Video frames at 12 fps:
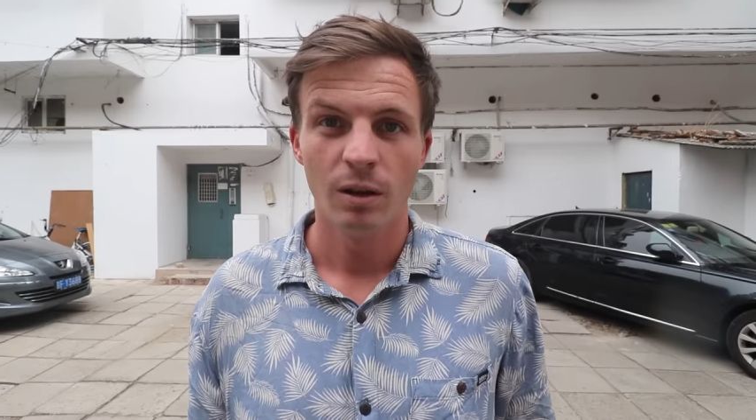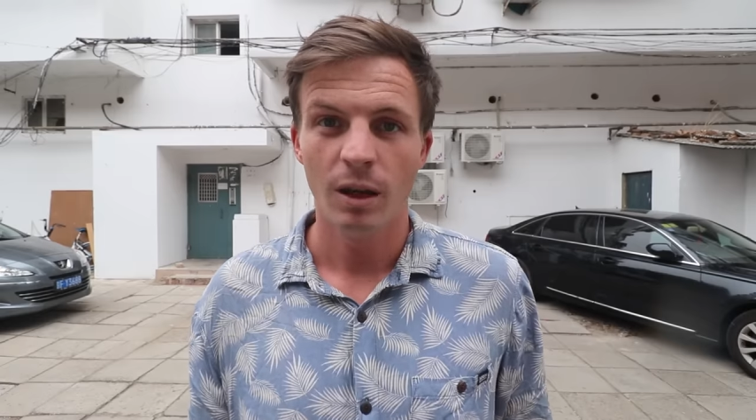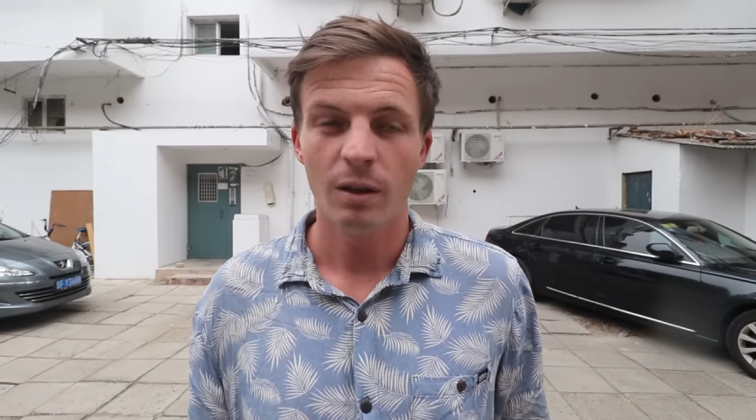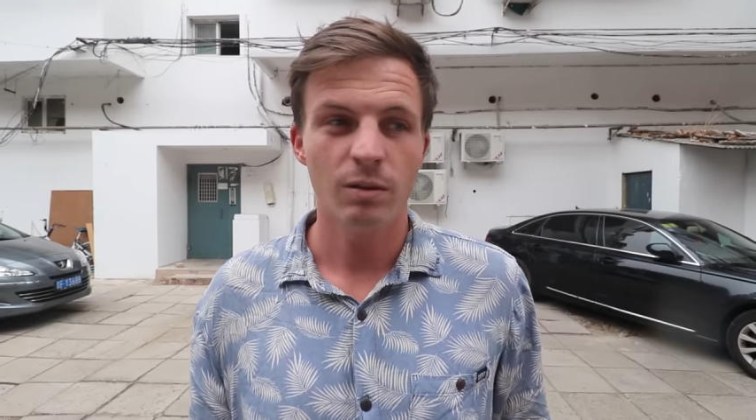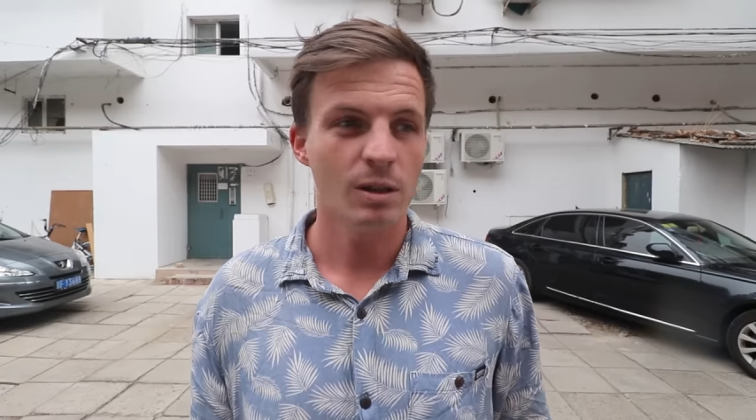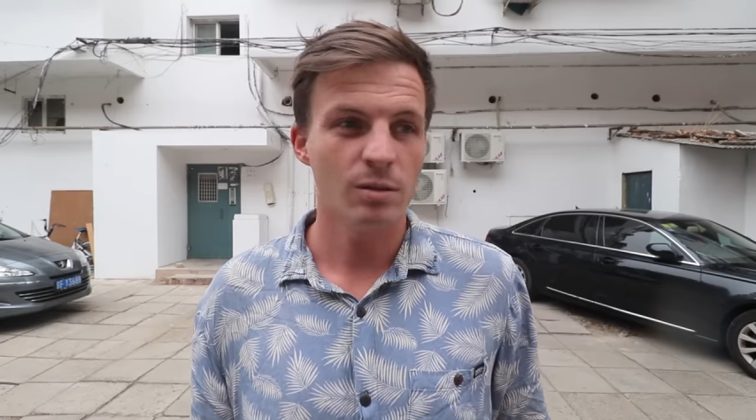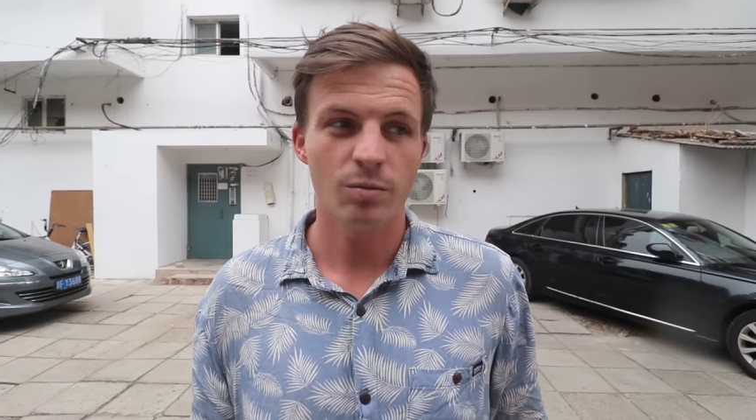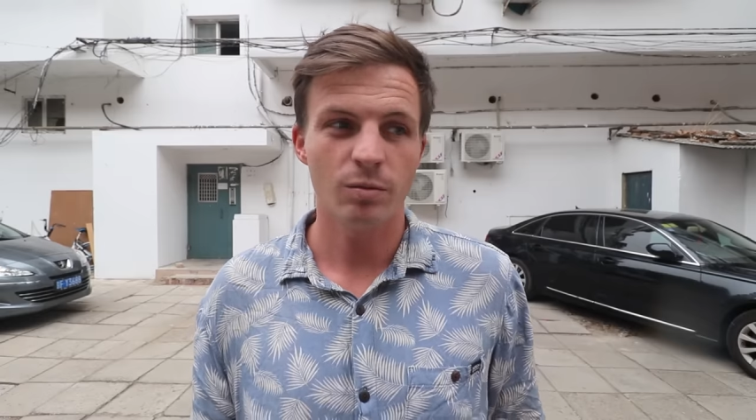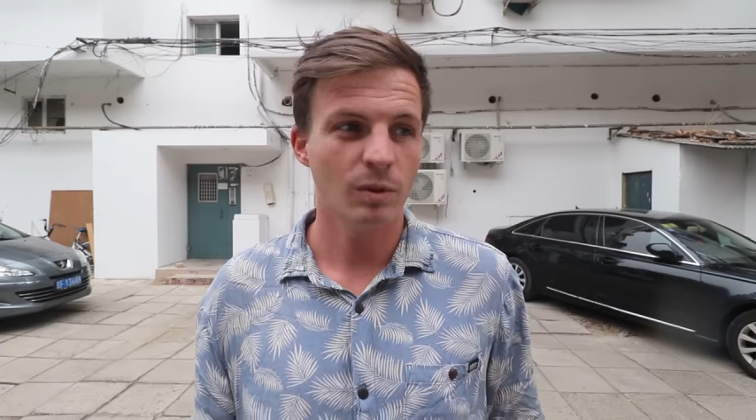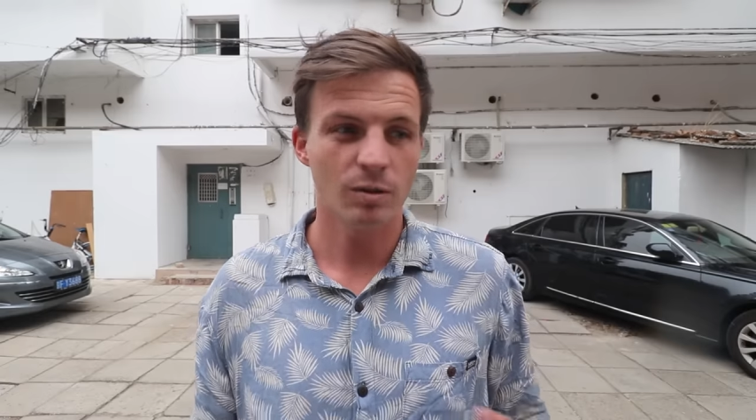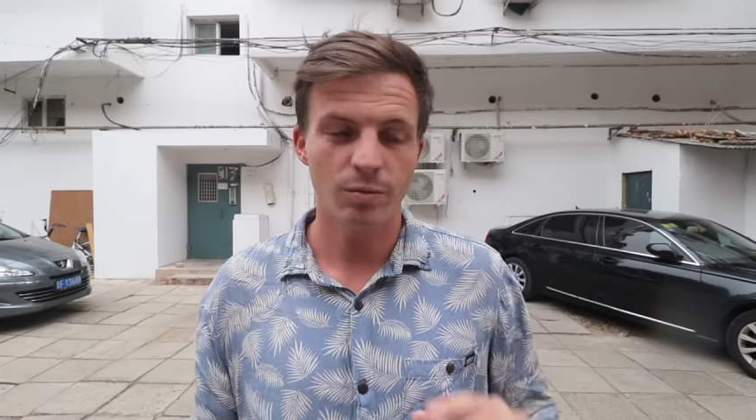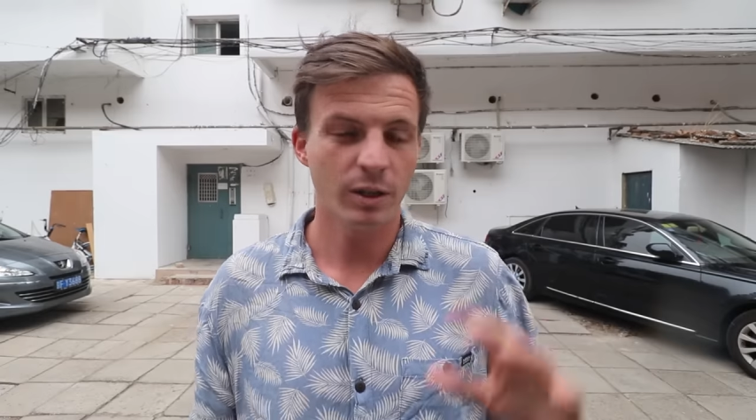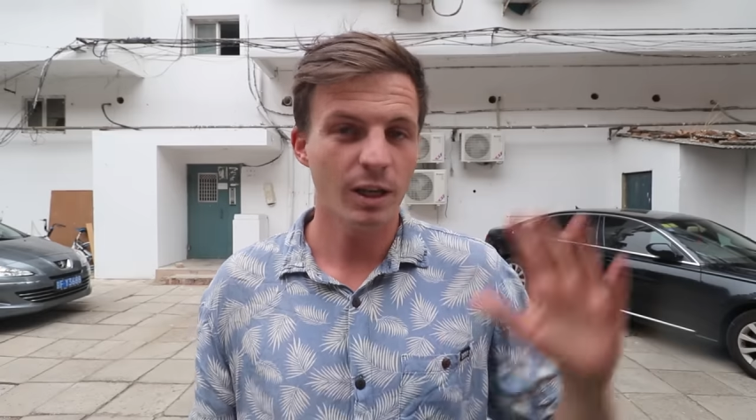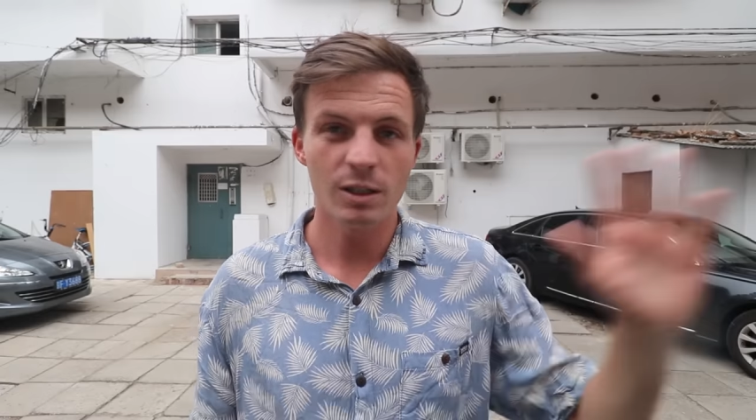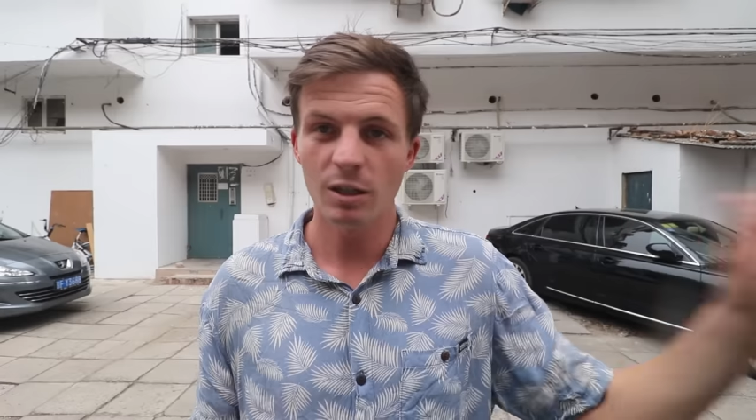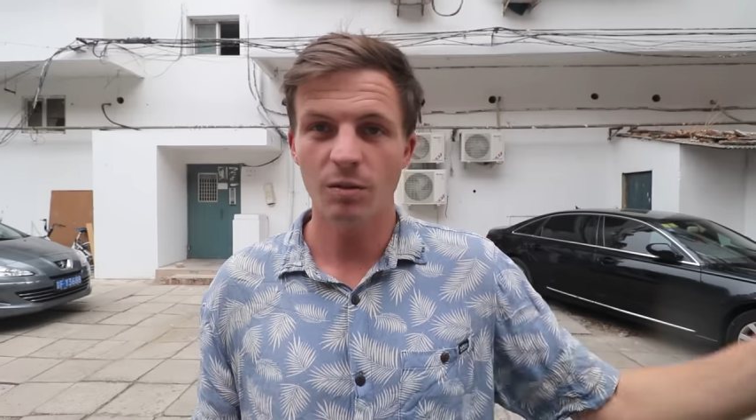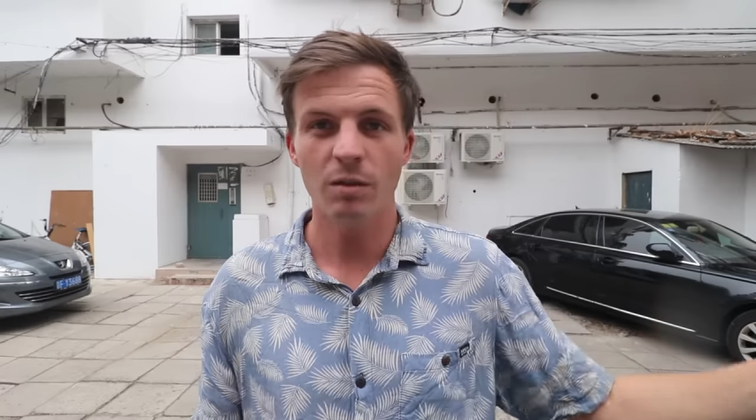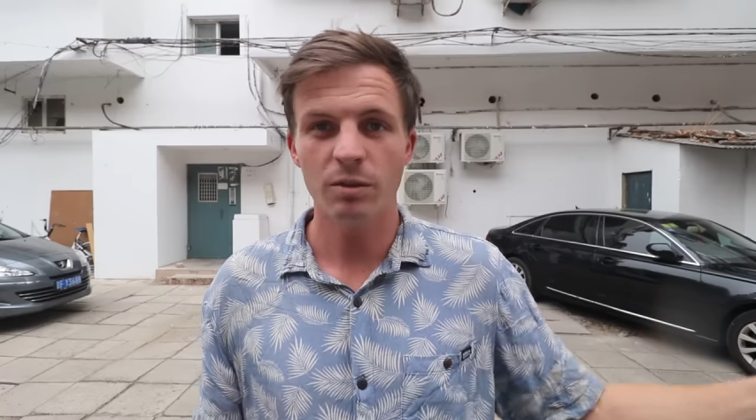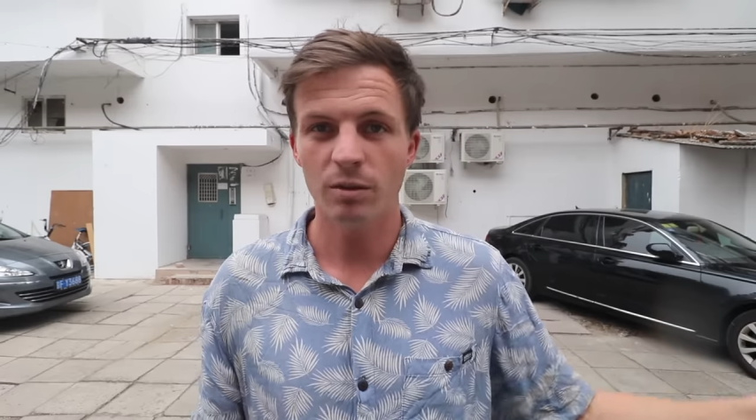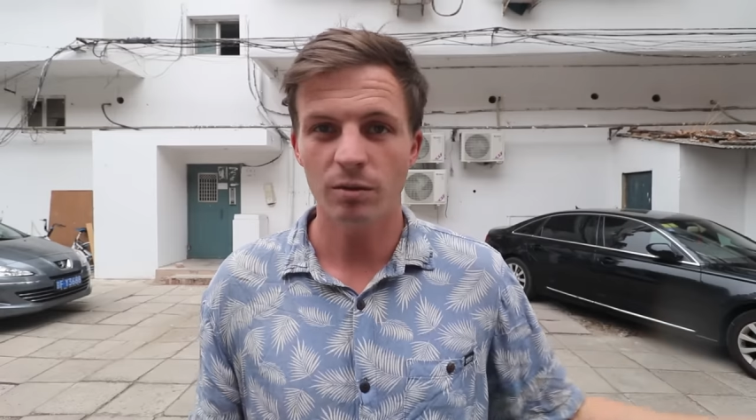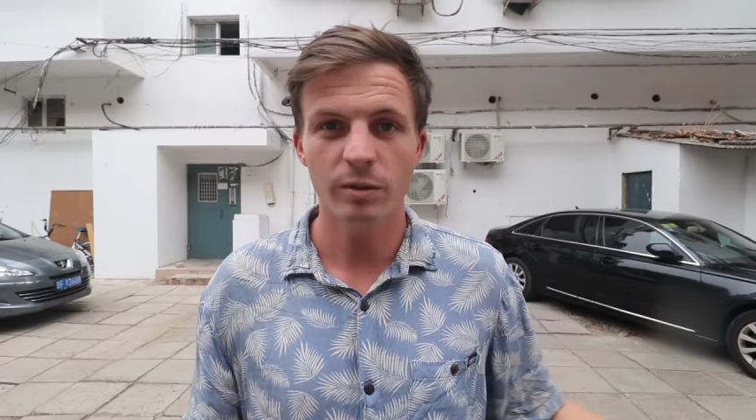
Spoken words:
And there's plenty of other